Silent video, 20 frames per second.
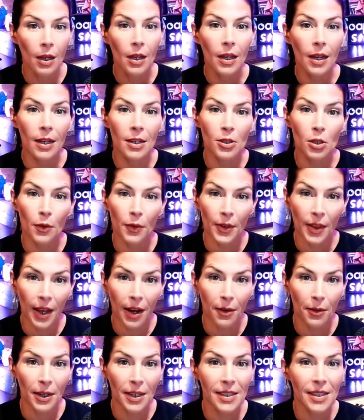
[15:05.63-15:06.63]
And so, for
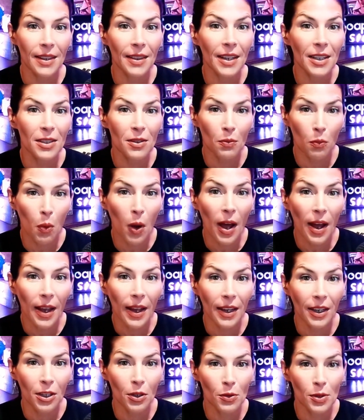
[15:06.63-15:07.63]
that reason, that's why
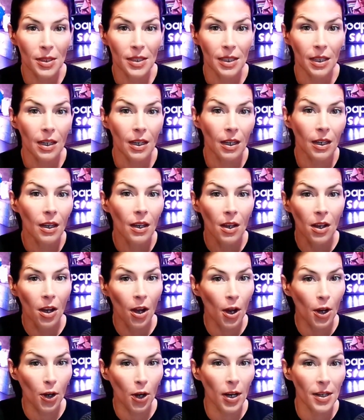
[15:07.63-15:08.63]
you see
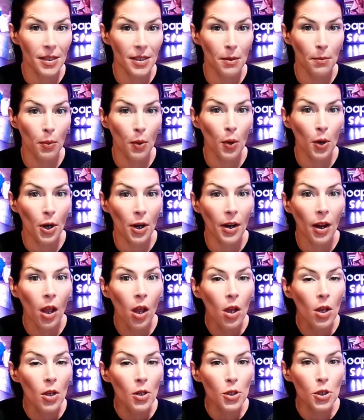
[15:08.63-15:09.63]
across the board
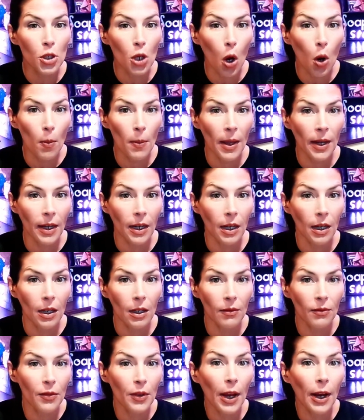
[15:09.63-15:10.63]
so many
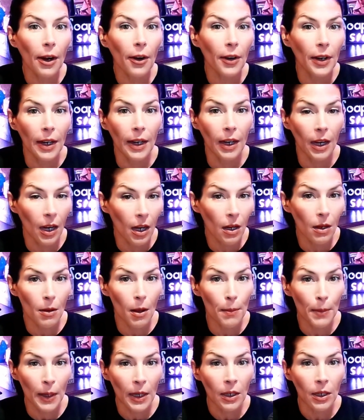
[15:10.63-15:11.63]
varying
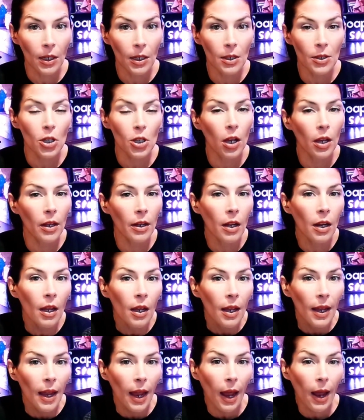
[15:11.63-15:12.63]
opinions on
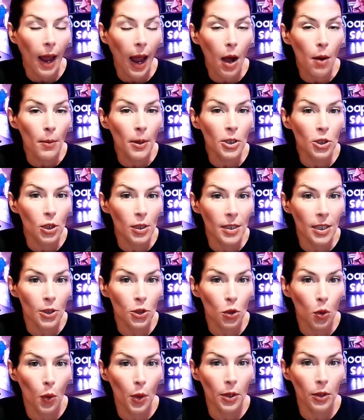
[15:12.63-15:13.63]
how much
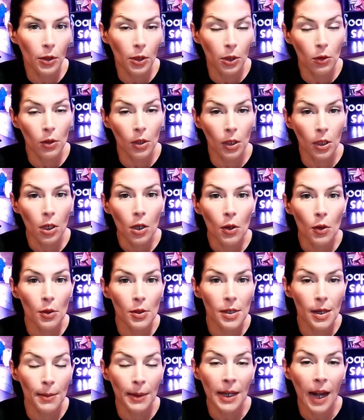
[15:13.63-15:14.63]
essential oil you can use.
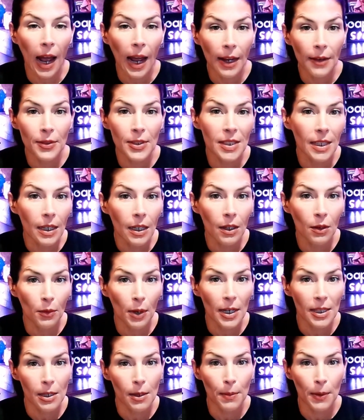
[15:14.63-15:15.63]
I mean, I've seen
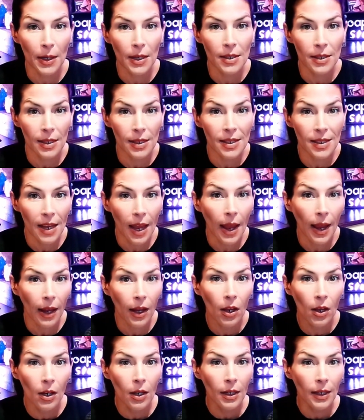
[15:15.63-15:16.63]
recipes that say,
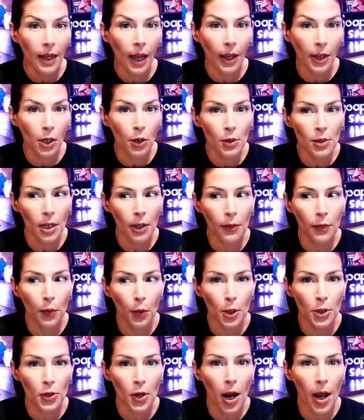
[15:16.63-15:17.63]
yeah, use like
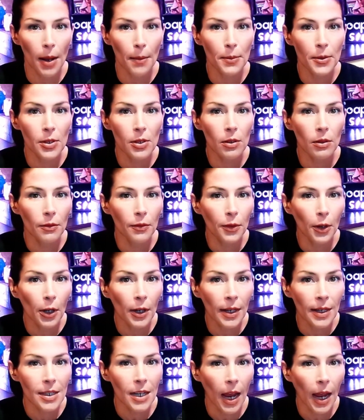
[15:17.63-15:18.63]
four drops for an
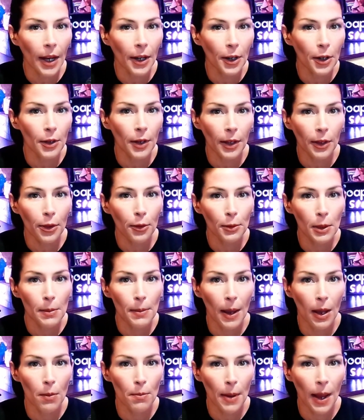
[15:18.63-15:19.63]
entire like three
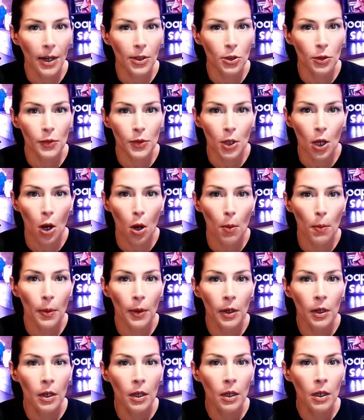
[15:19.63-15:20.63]
pound batch of soap.
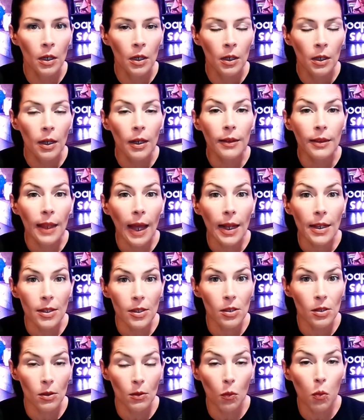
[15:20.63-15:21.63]
Like
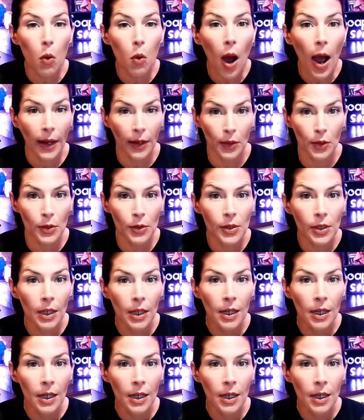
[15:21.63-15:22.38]
that's wild.